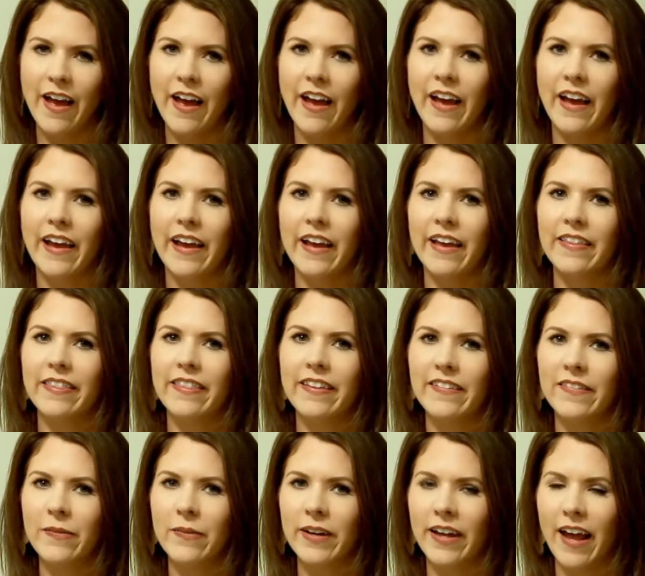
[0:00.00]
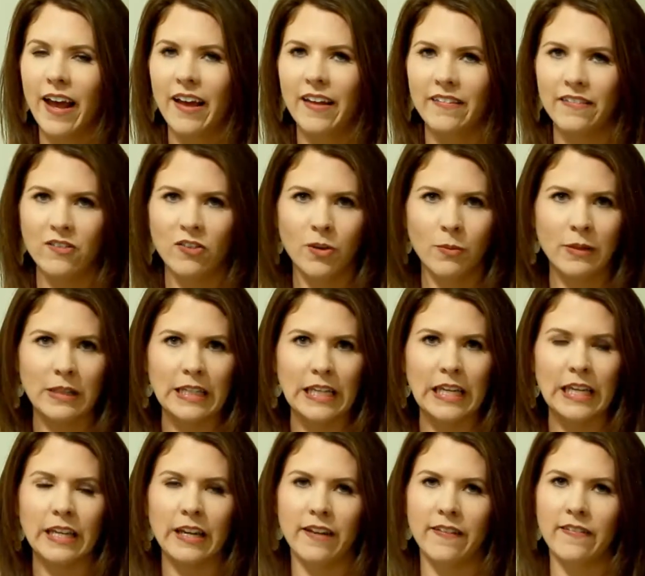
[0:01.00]
And this one has
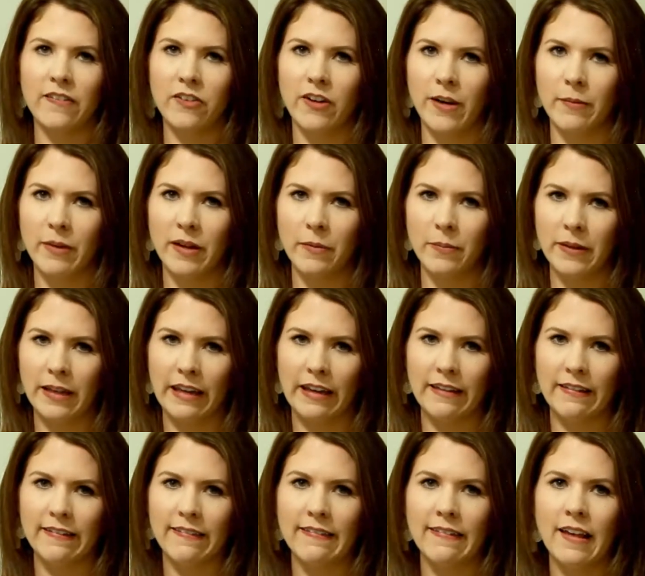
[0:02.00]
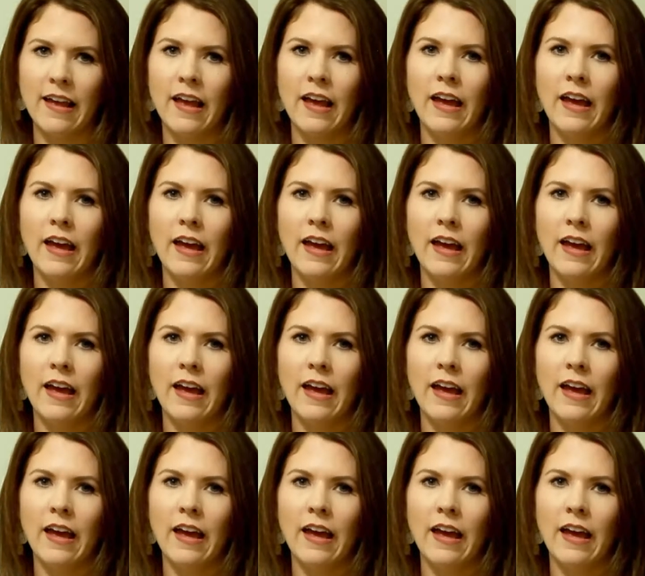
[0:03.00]
tourmaline and ceramic plates.